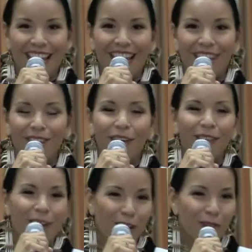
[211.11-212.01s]
And of
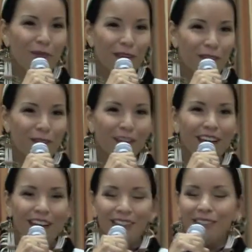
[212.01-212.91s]
course, all of my favorite
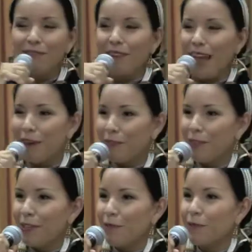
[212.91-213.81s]
colors of my
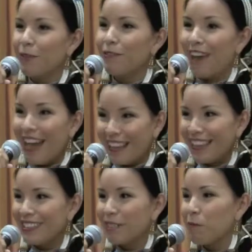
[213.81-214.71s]
outfit were
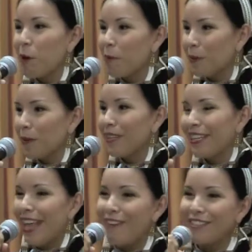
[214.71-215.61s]
violet and purple
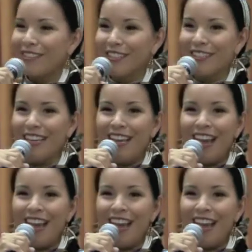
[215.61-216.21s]
and lavender.